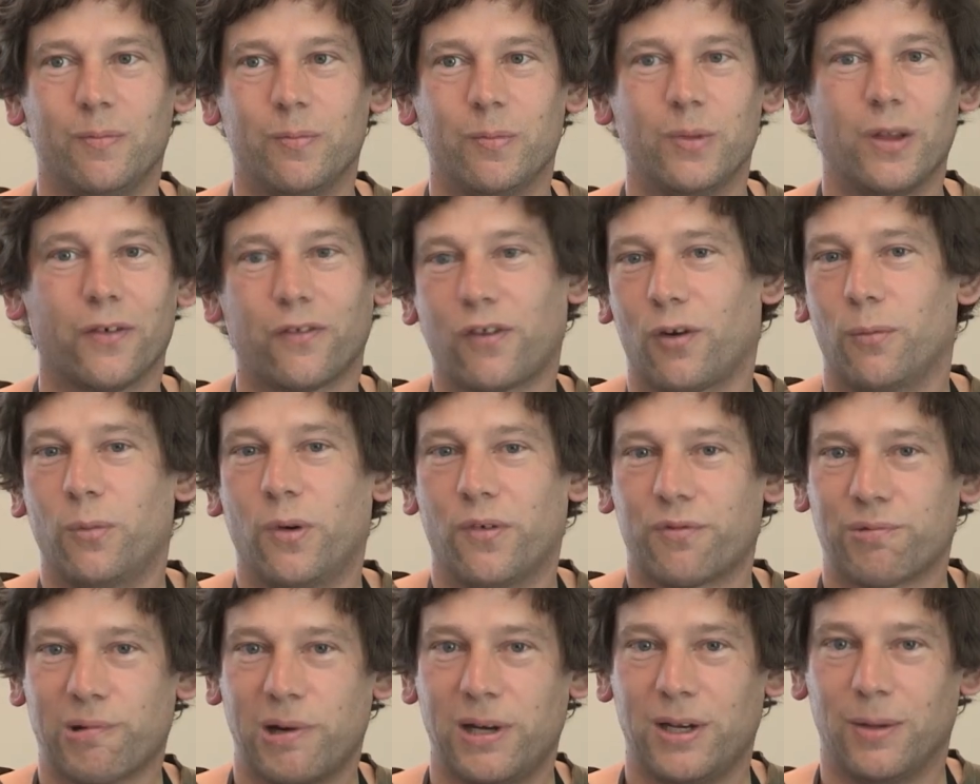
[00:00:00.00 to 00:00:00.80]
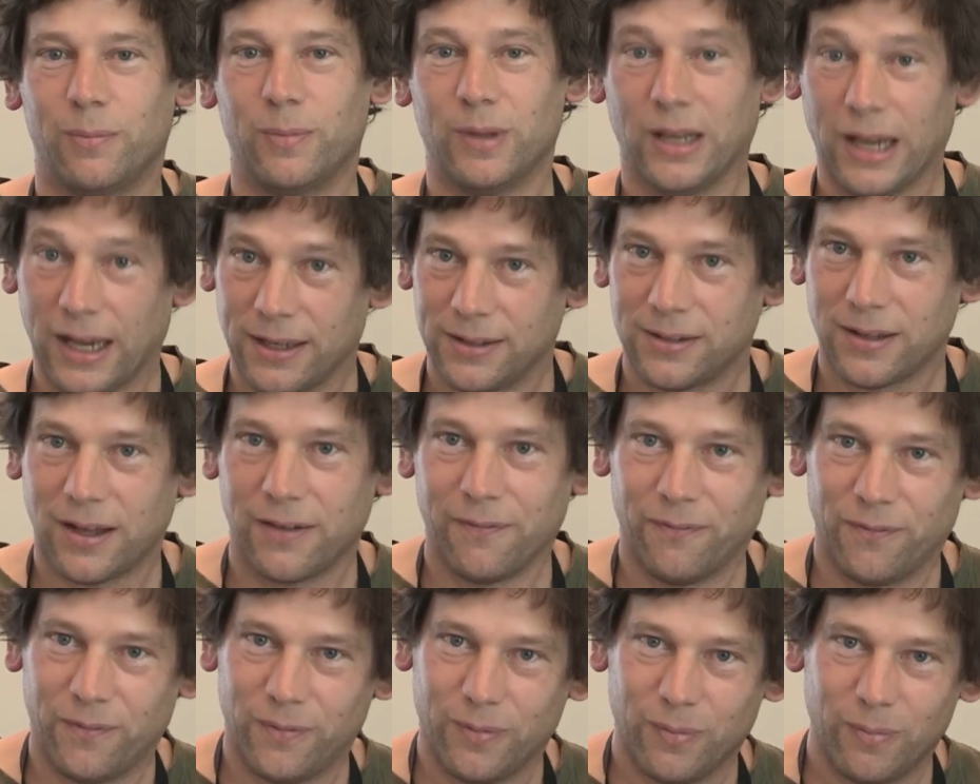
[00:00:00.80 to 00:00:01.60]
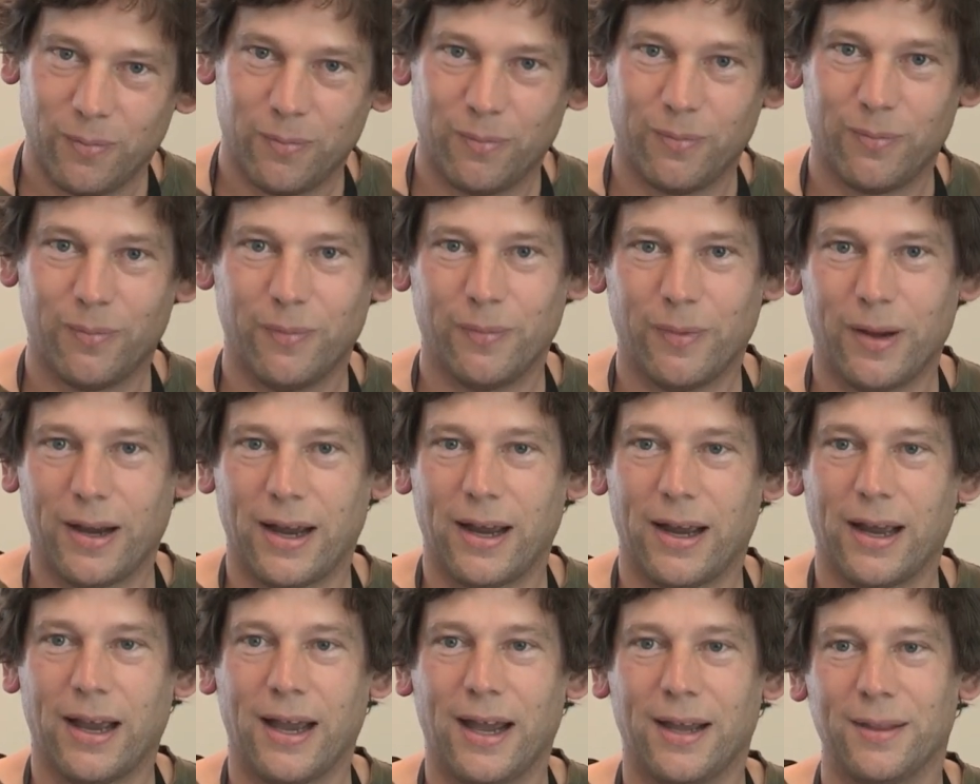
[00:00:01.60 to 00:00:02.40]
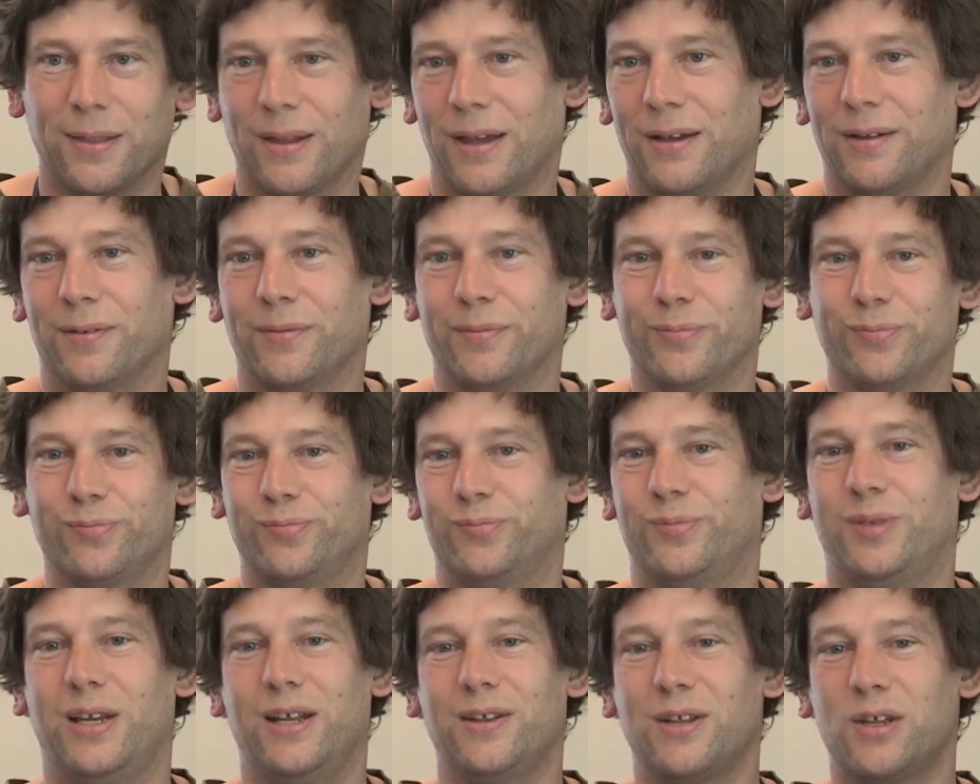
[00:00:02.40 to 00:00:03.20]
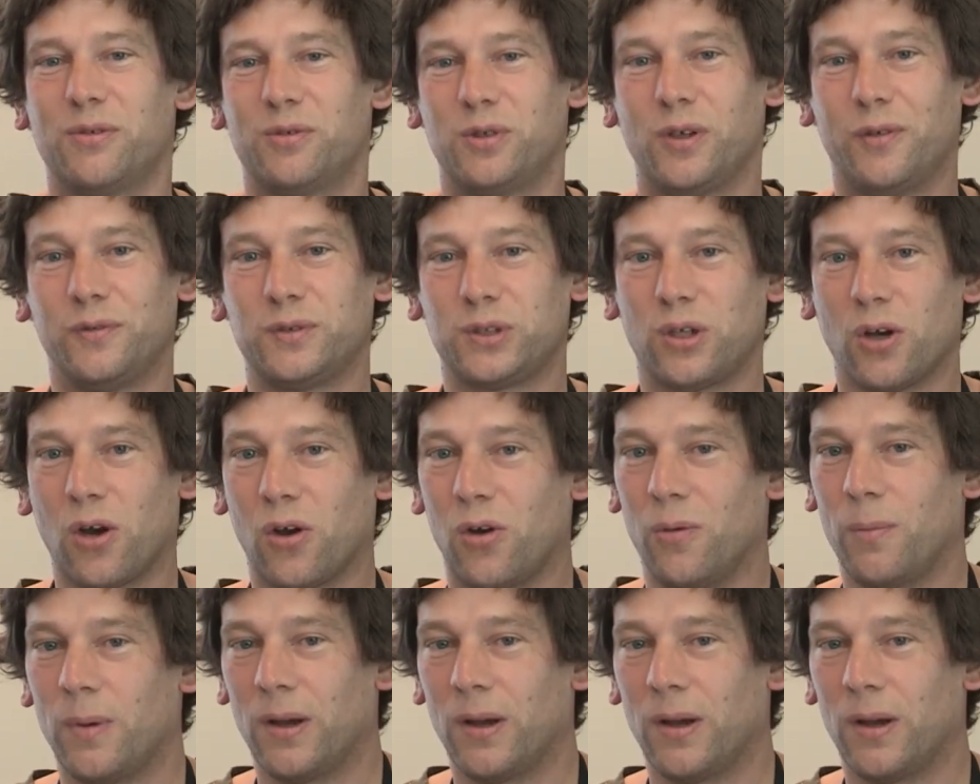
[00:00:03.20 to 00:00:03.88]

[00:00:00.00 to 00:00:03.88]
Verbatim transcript: they've got more freedom and they've and they let themselves go.